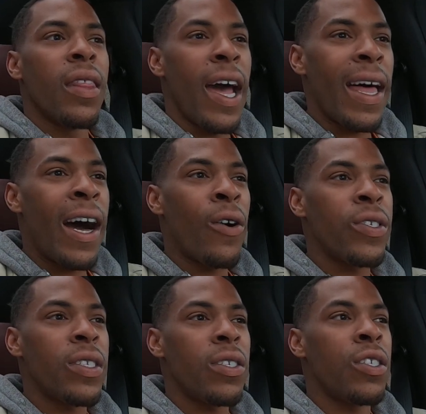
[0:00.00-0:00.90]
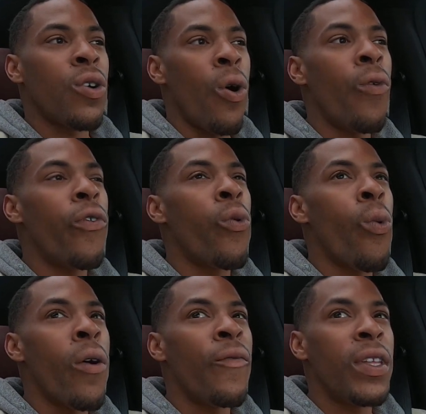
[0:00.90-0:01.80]
that house sold for
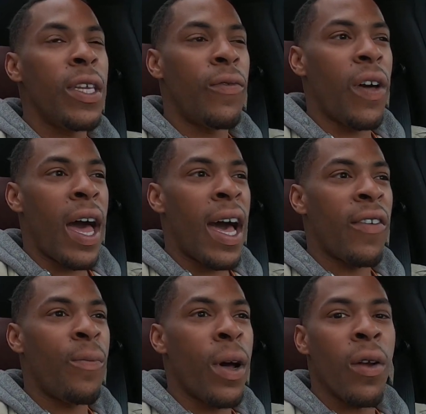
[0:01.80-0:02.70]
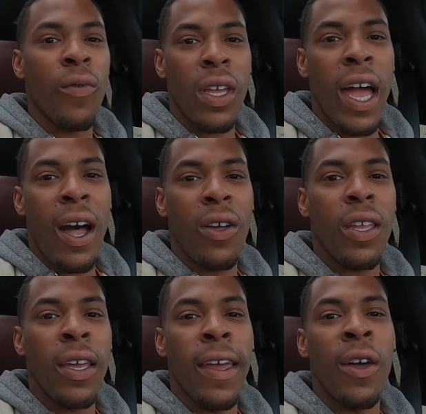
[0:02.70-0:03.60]
155, but in
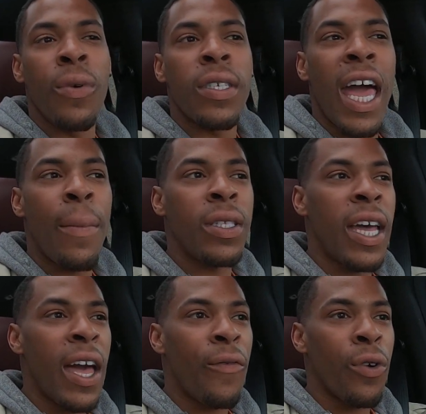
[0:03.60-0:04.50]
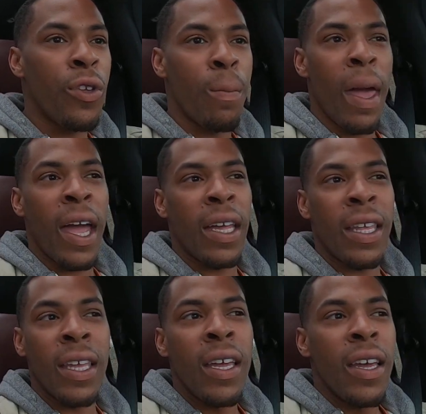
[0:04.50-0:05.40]
reality, it was Habitat for
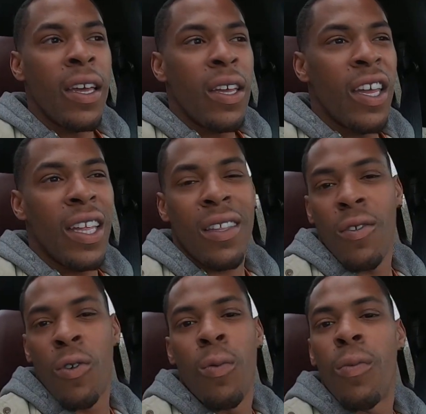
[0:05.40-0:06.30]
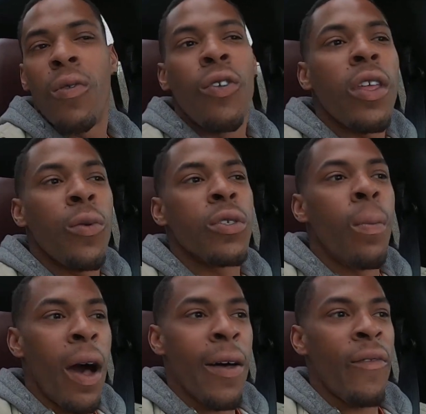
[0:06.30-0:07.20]
Humanity. Or really it was
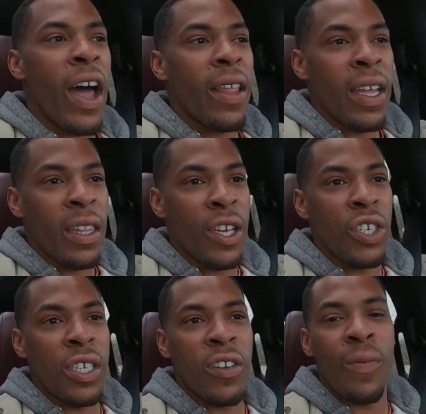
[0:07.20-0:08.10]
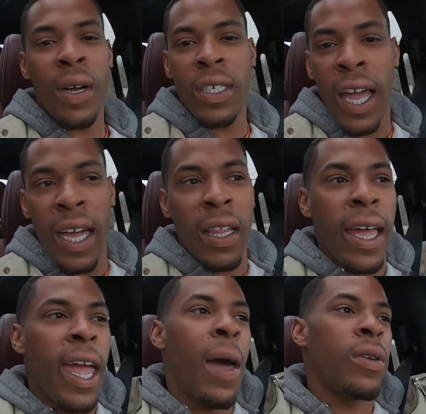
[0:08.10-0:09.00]
Mon Valley Initiative, but it's kind of
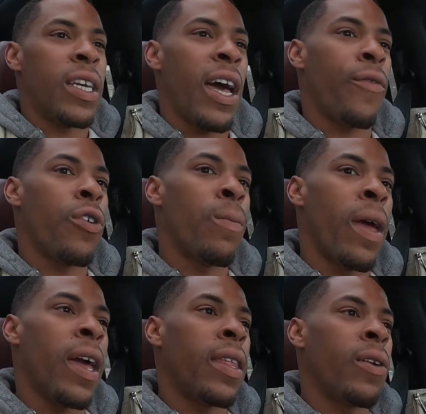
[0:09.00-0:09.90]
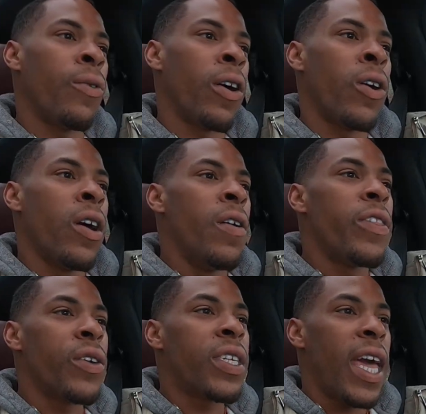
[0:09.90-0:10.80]
like Habitat for Humanity, where
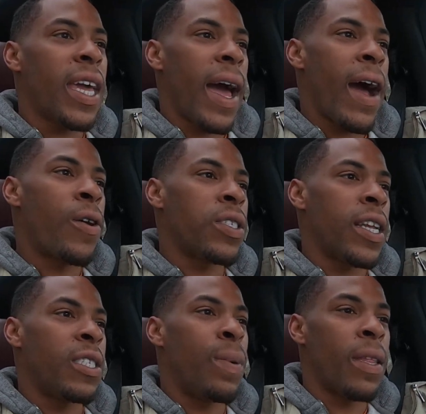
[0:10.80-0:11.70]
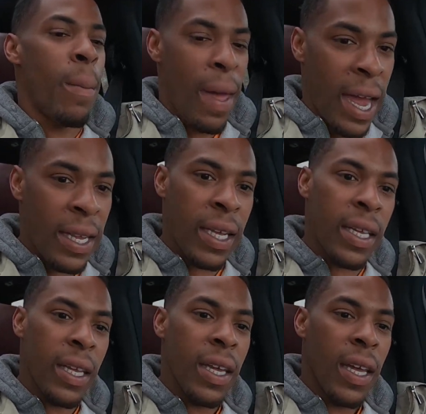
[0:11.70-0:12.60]
they'll take a house that's been
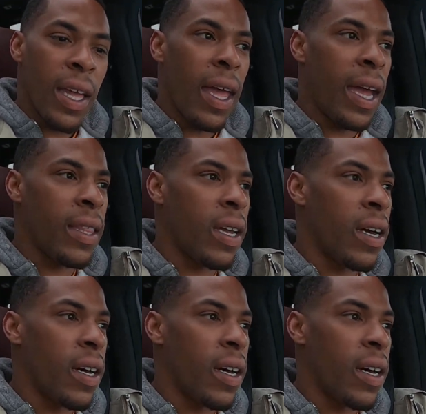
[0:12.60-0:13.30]
abandoned and